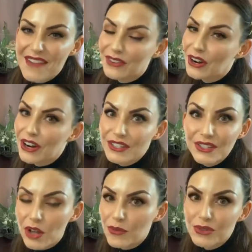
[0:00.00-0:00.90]
For her,
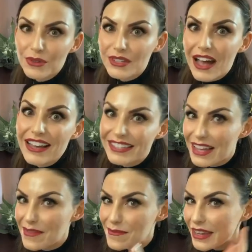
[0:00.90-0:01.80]
Sculptra was
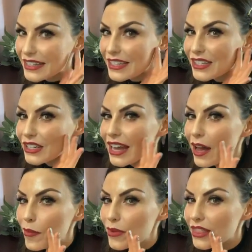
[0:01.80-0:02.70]
awesome because it's gonna
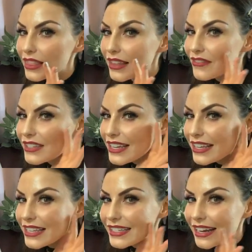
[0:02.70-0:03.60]
help with
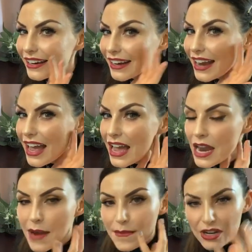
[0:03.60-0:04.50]
lifting this area,
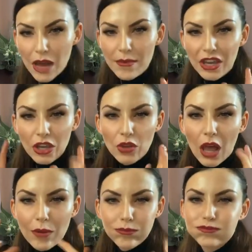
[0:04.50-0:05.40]
but not making you
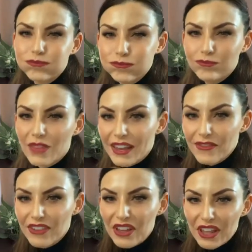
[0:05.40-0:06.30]
like
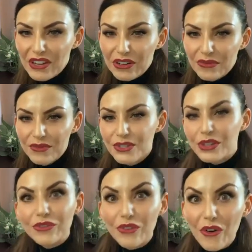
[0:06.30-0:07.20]
feel like you're
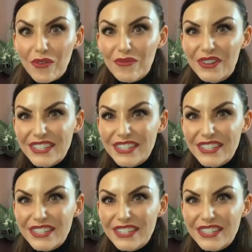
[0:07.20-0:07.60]
too full, which is